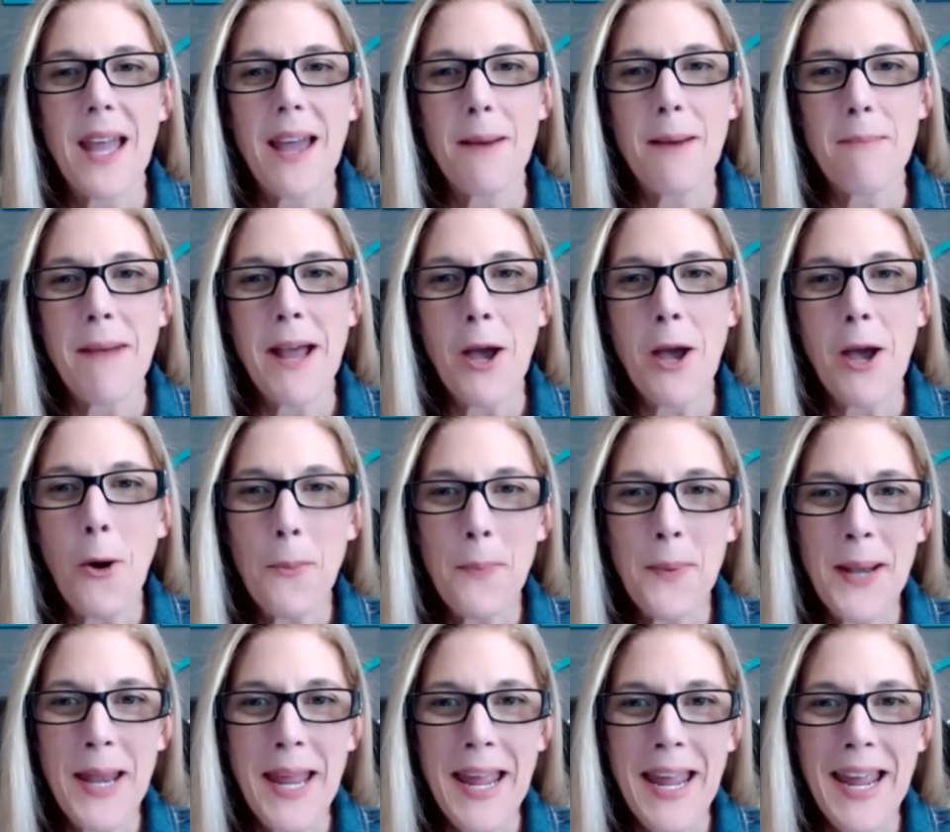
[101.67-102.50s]
my
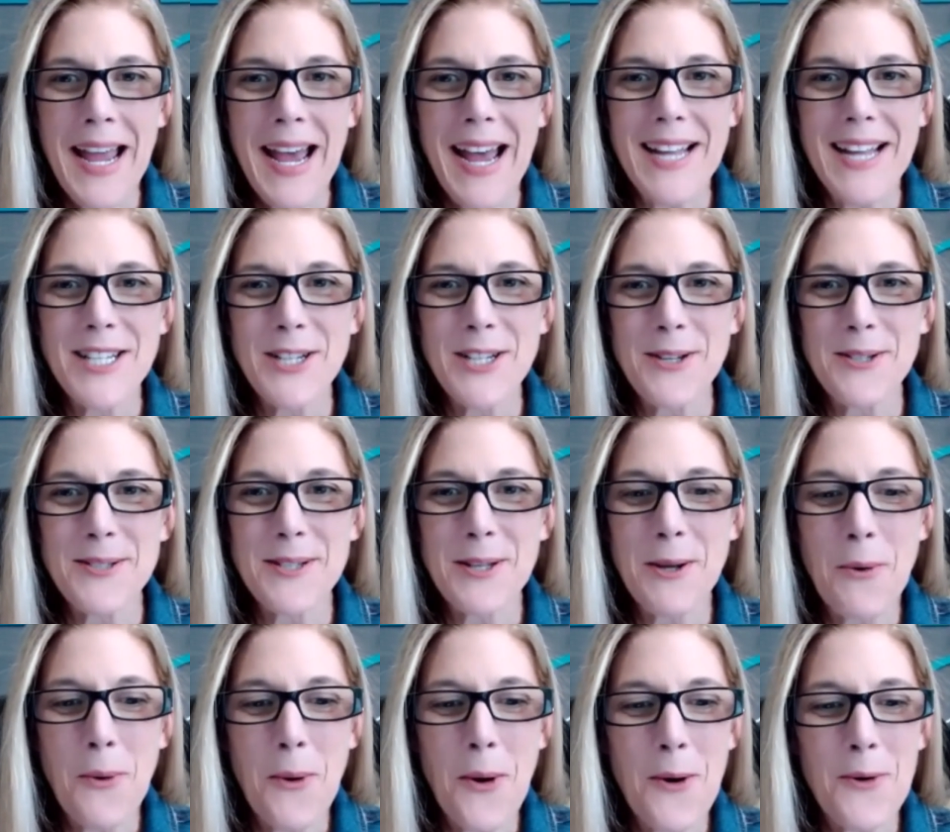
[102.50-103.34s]
opening i chose a
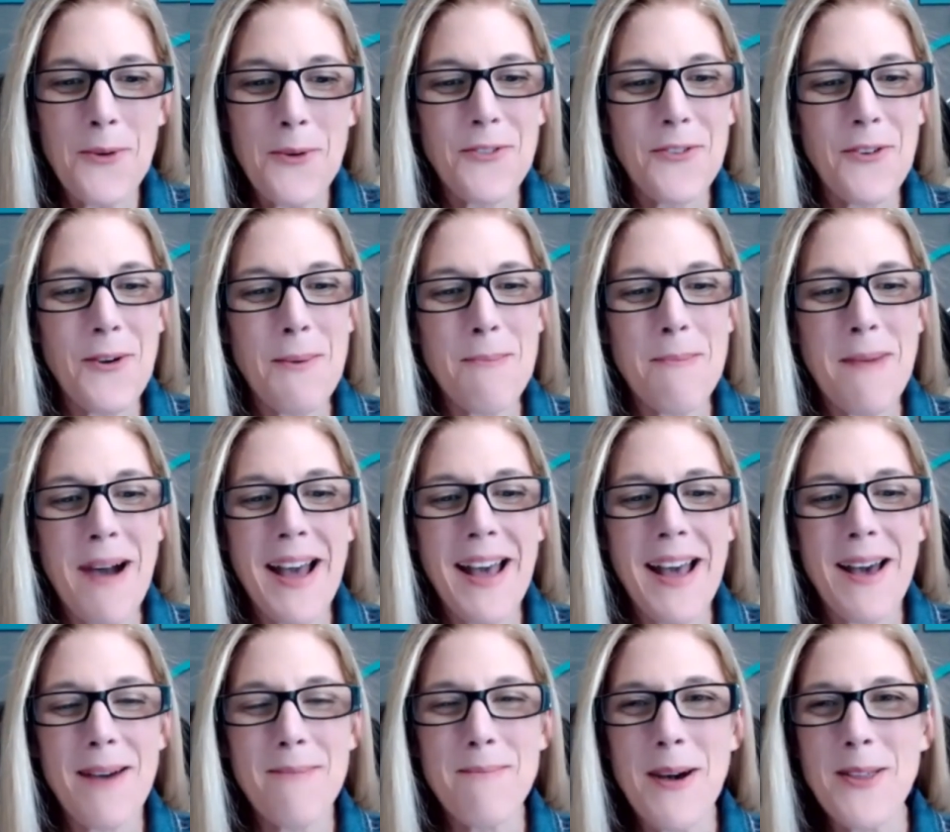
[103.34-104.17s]
quote from
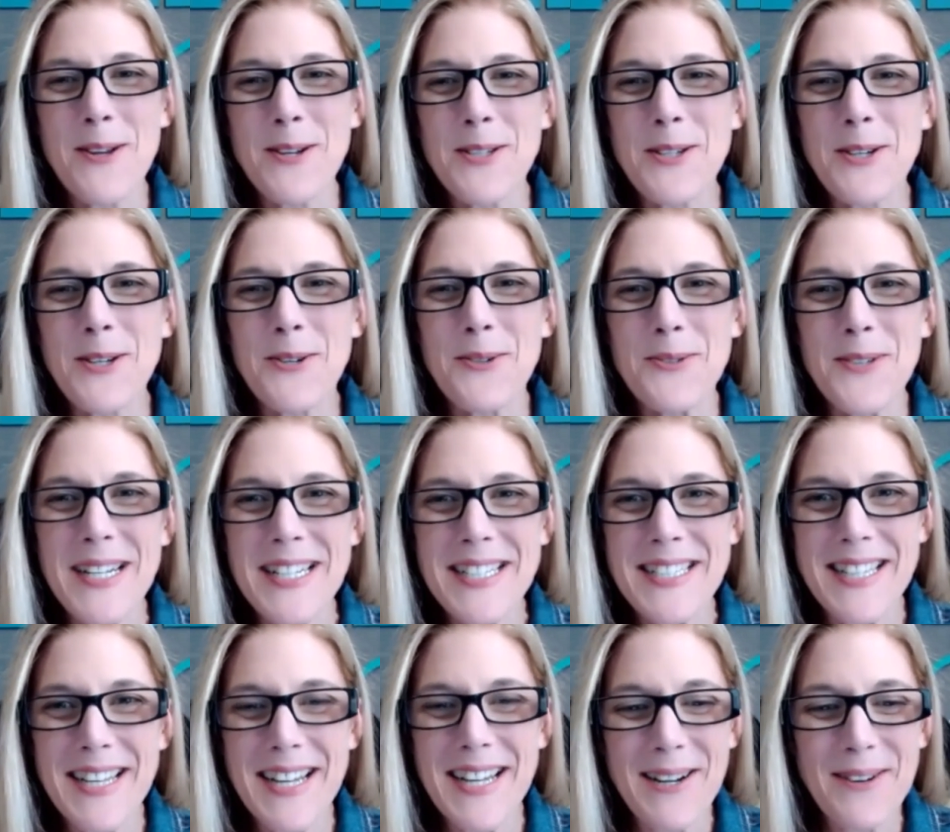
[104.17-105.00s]
my, mother
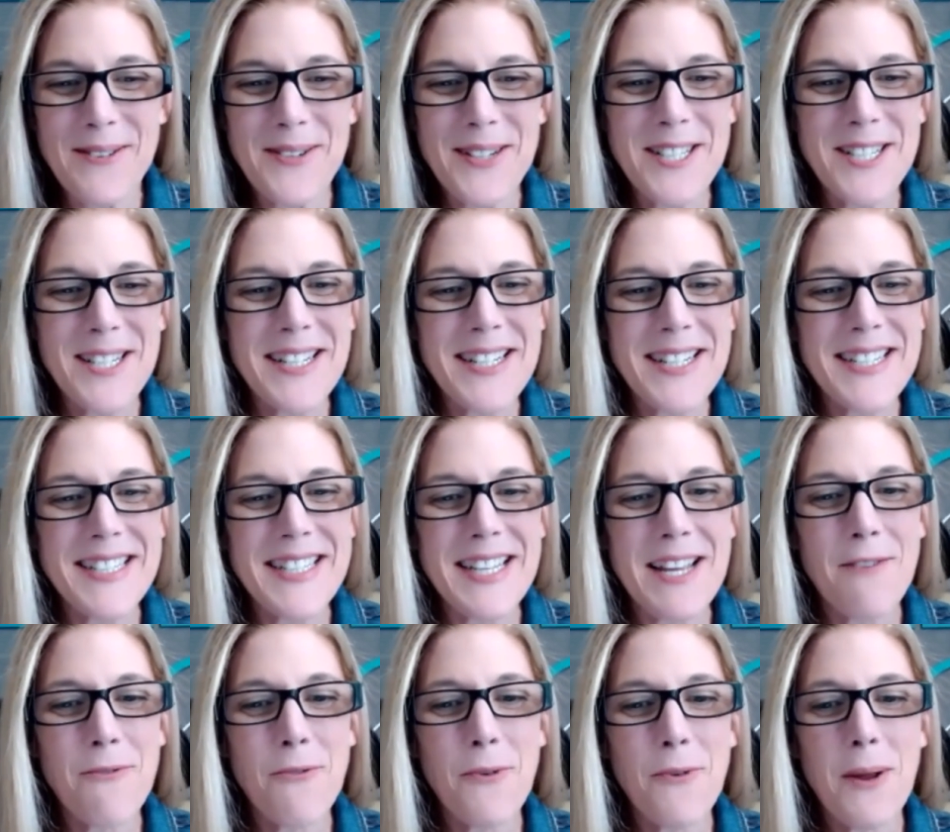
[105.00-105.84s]
teresa which is
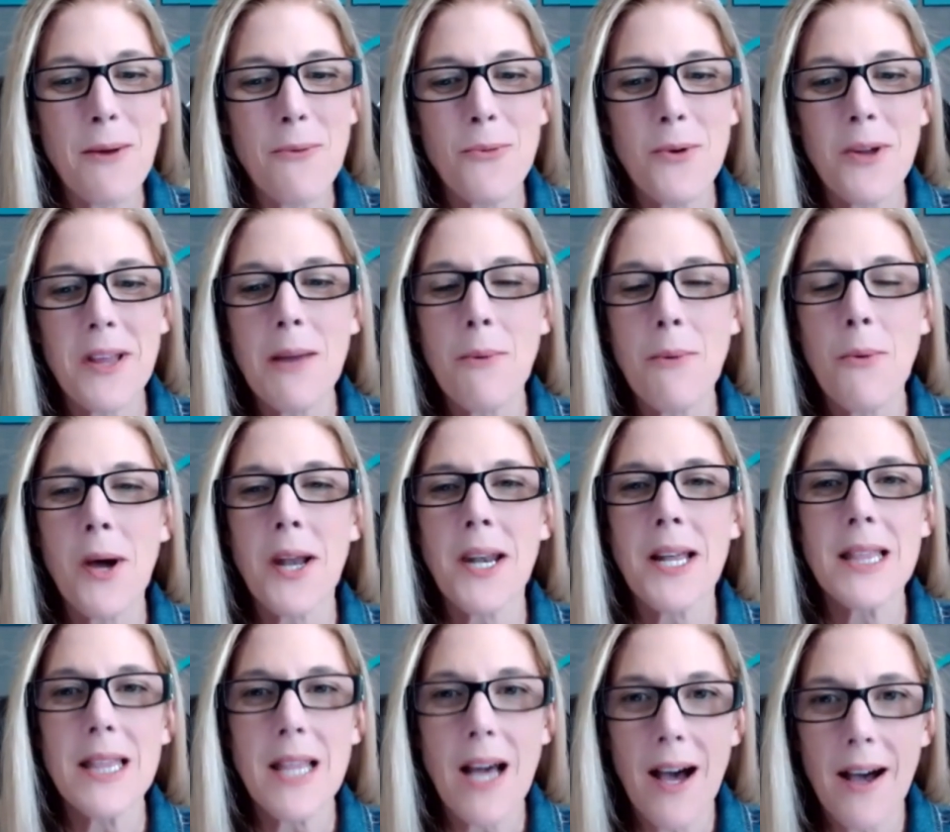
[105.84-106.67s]
if we really want
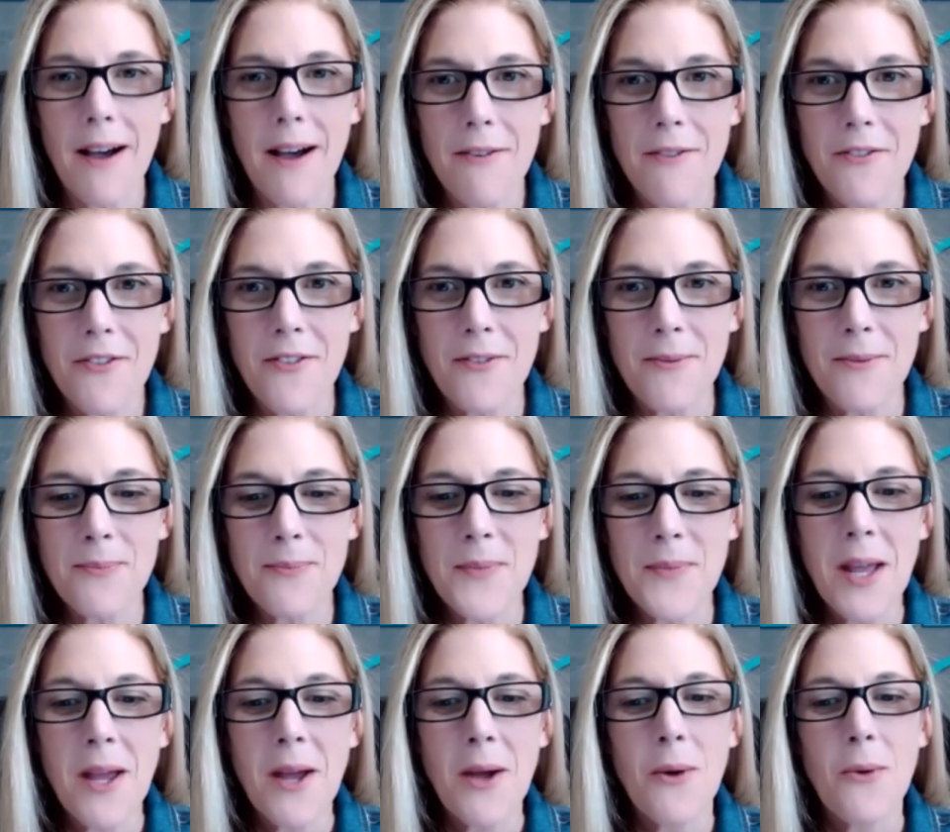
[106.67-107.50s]
to love
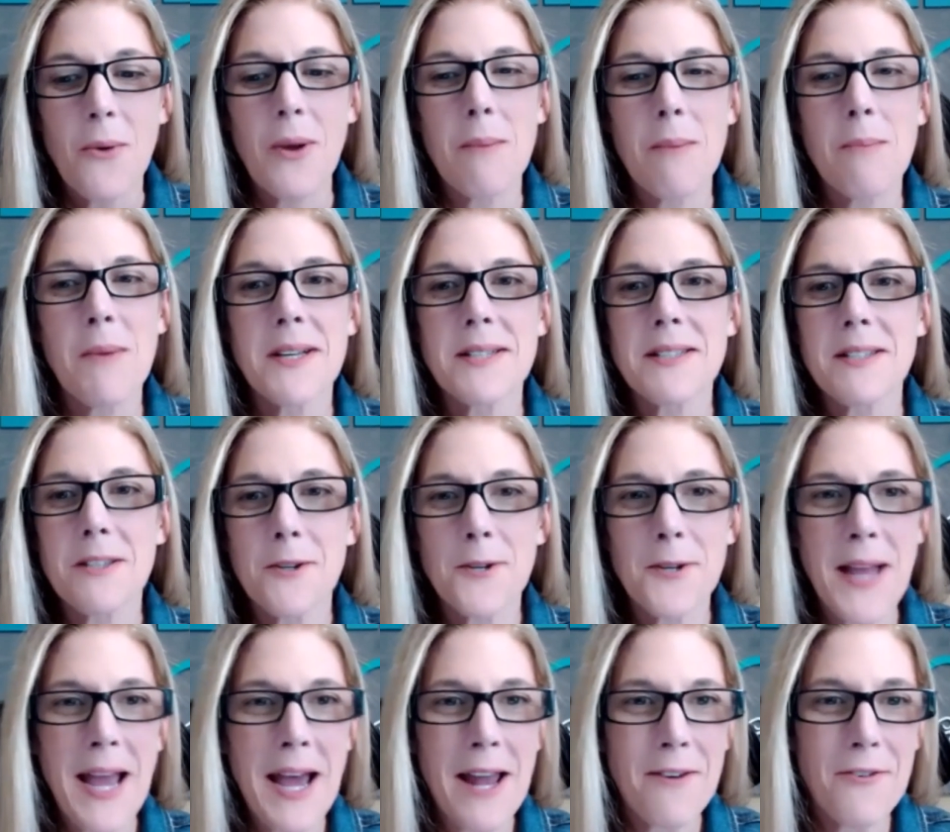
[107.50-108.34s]
we must
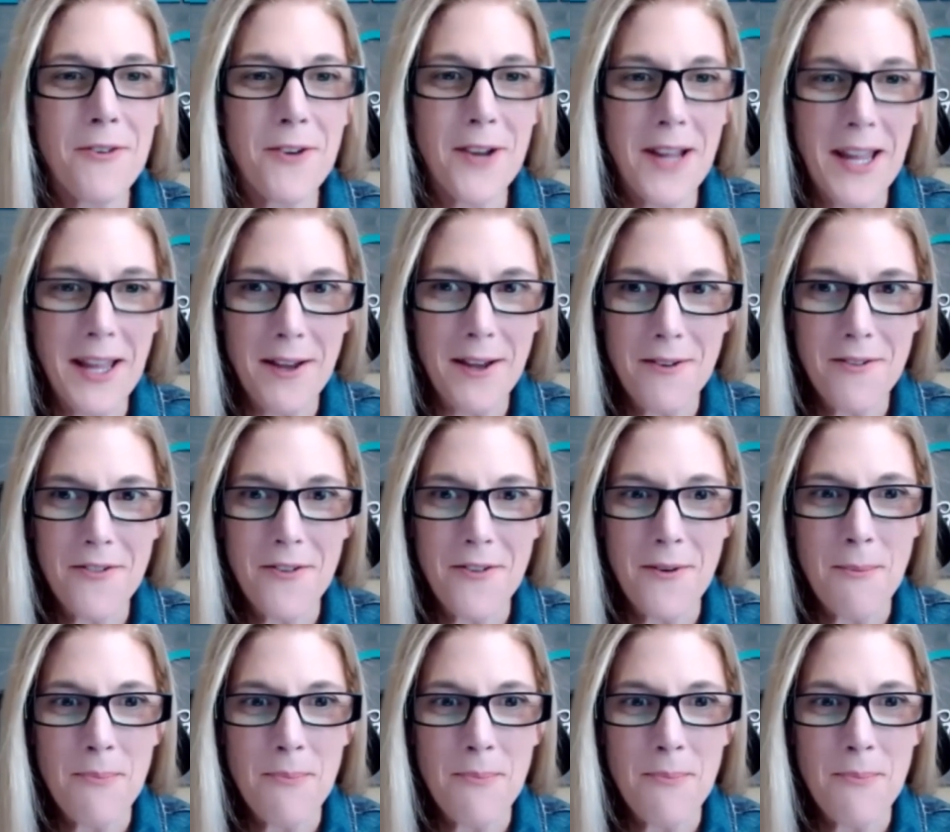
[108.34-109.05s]
learn how to forgive